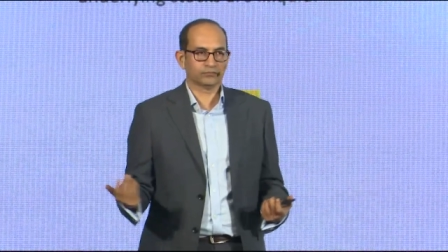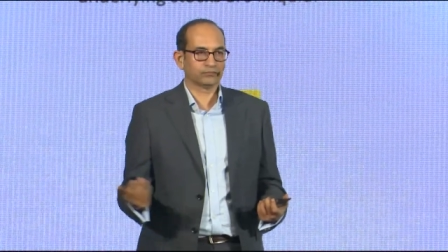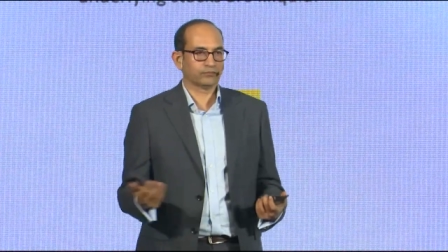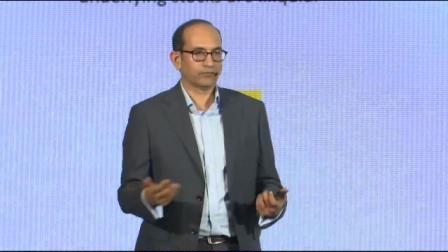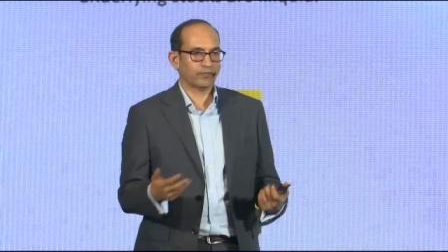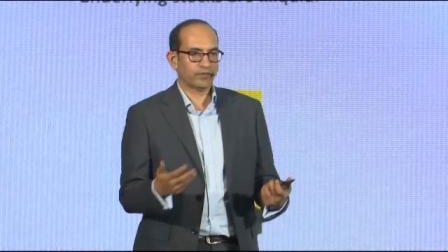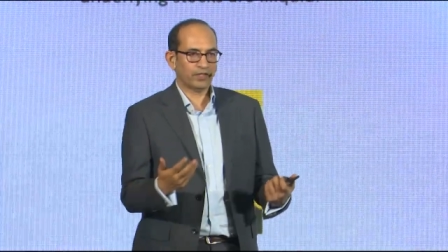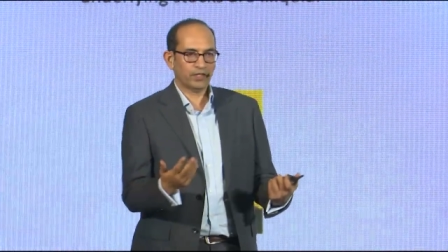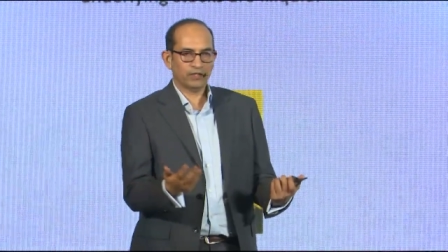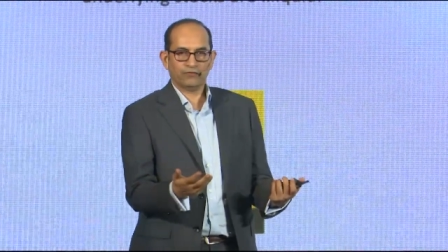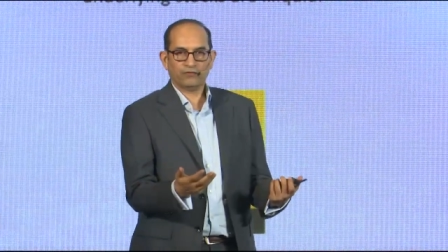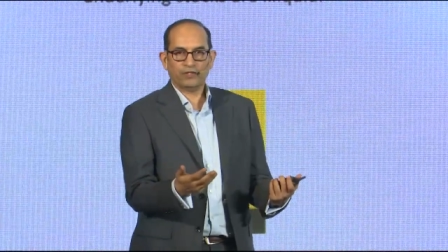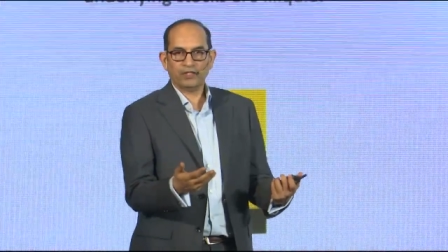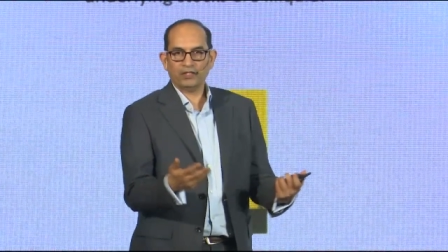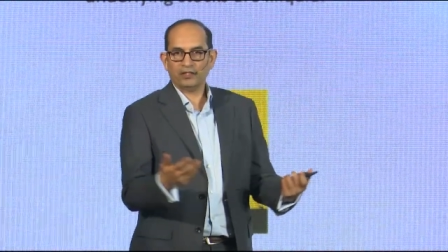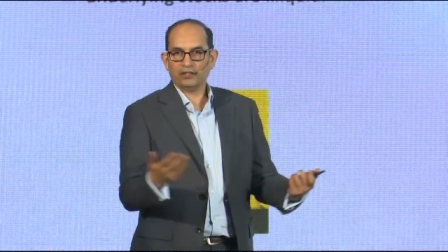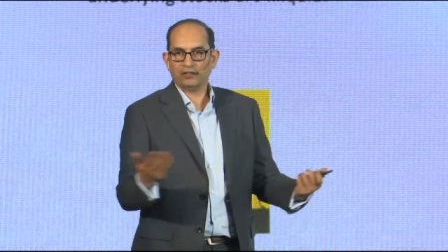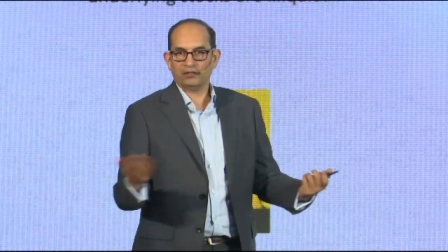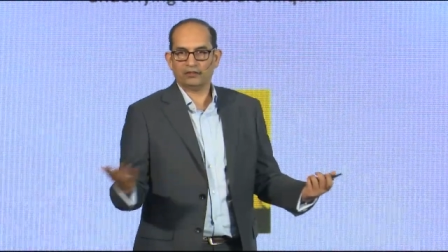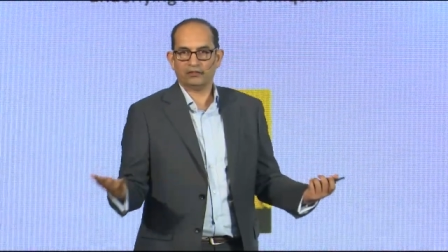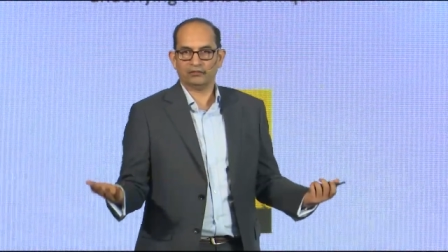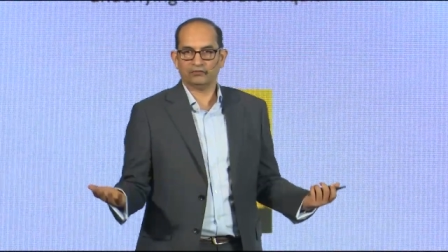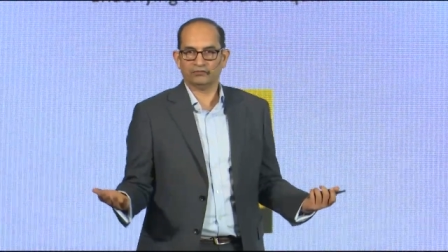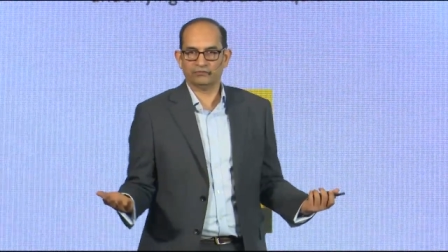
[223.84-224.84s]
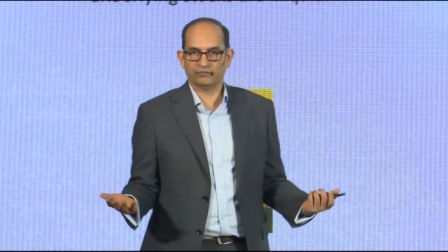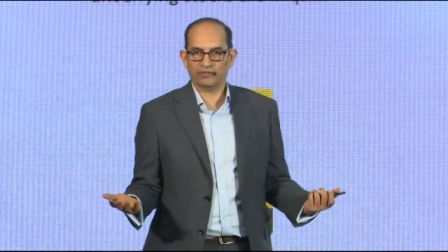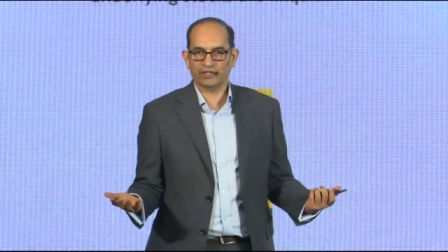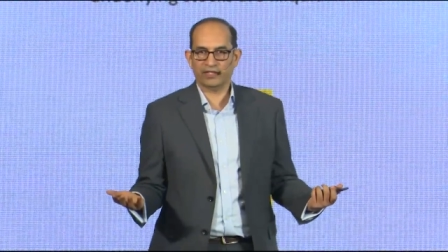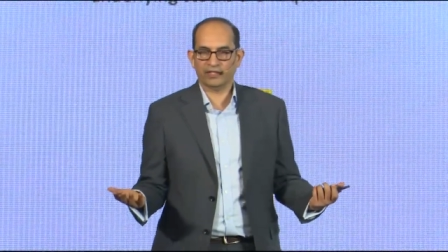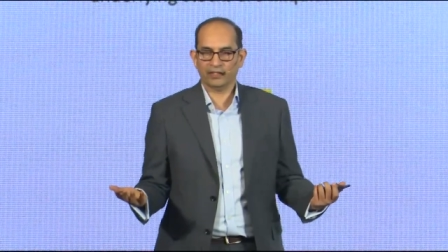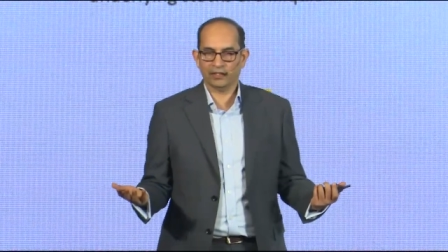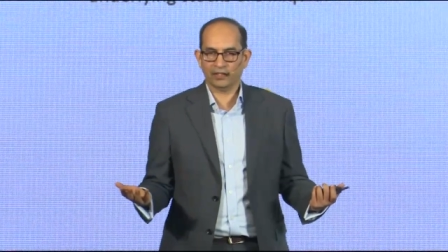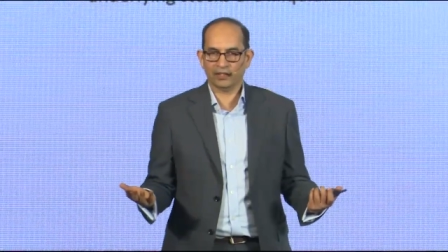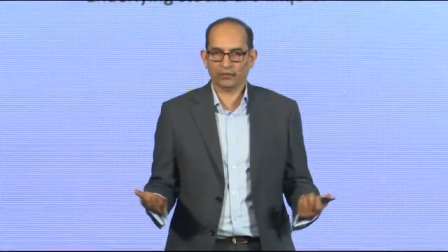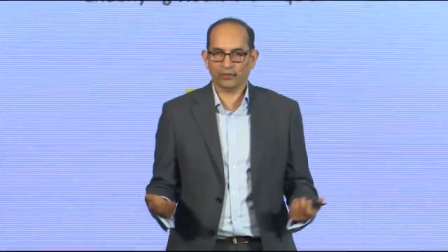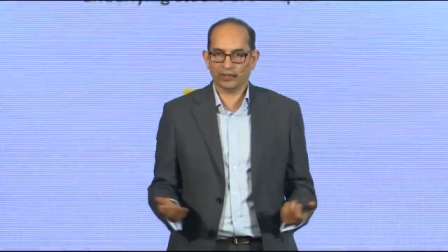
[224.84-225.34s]
Nifty, very
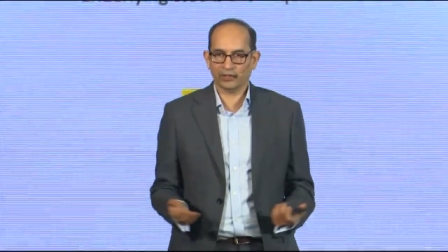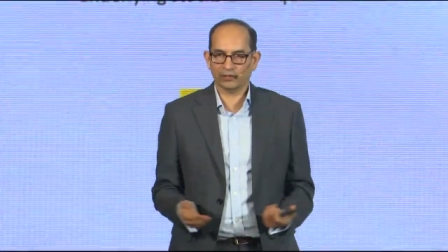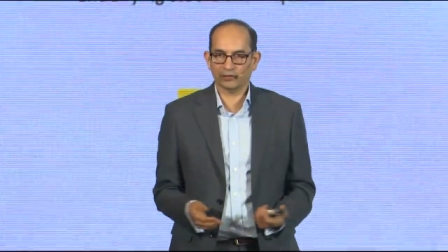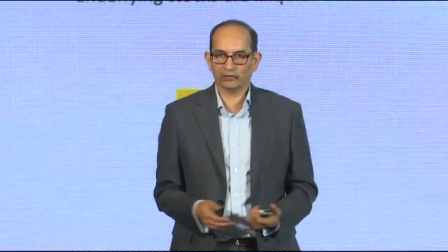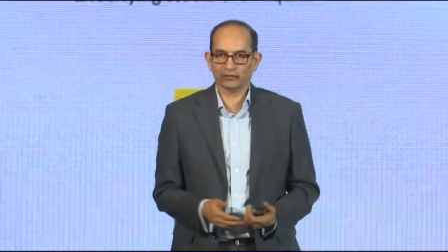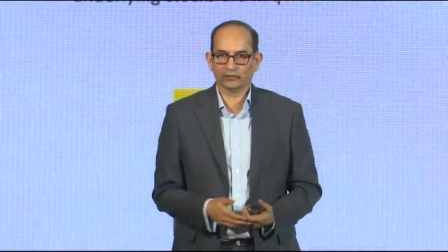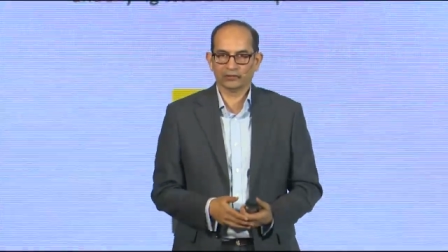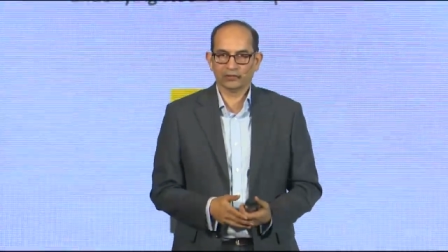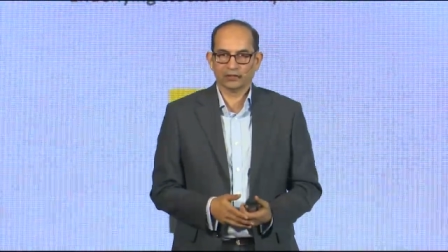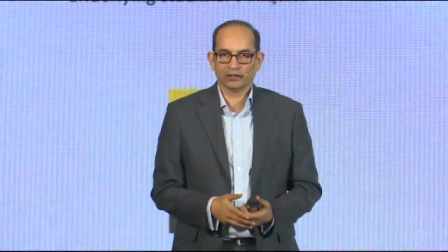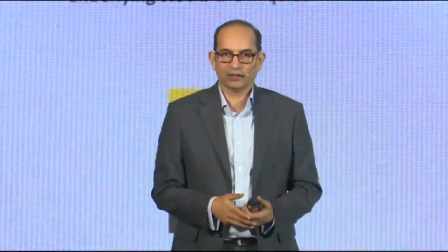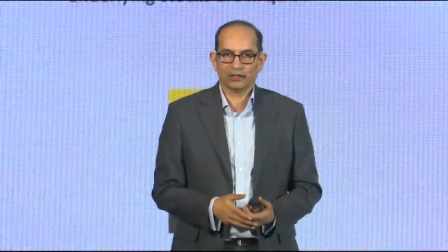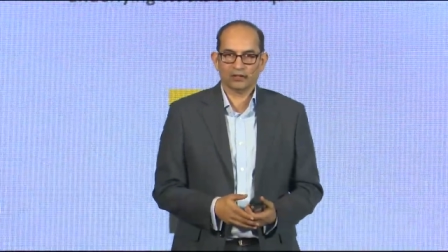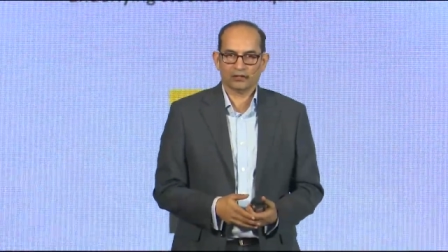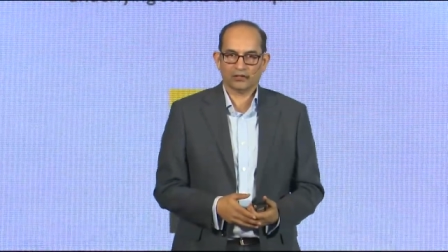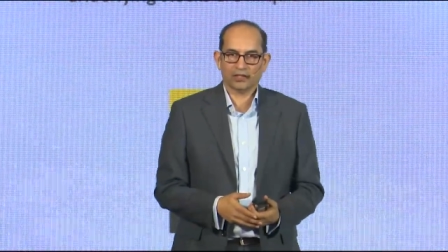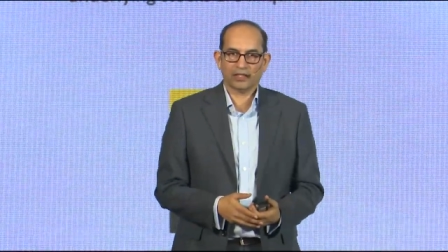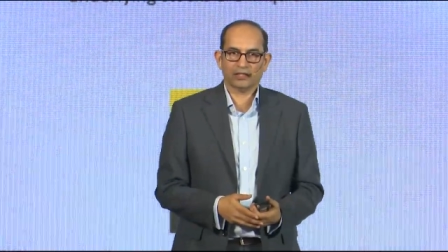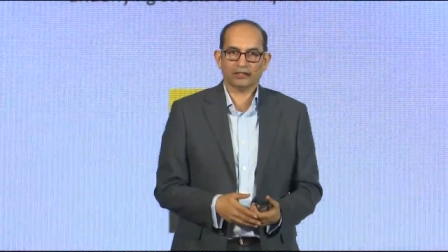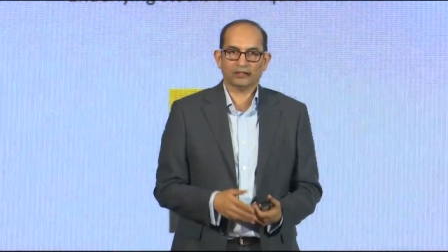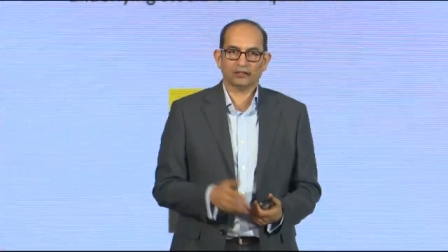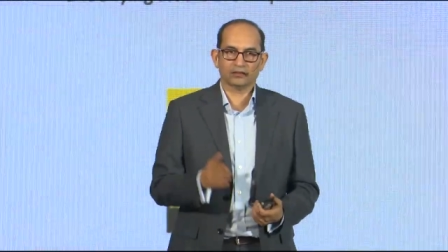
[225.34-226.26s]
liquid, right?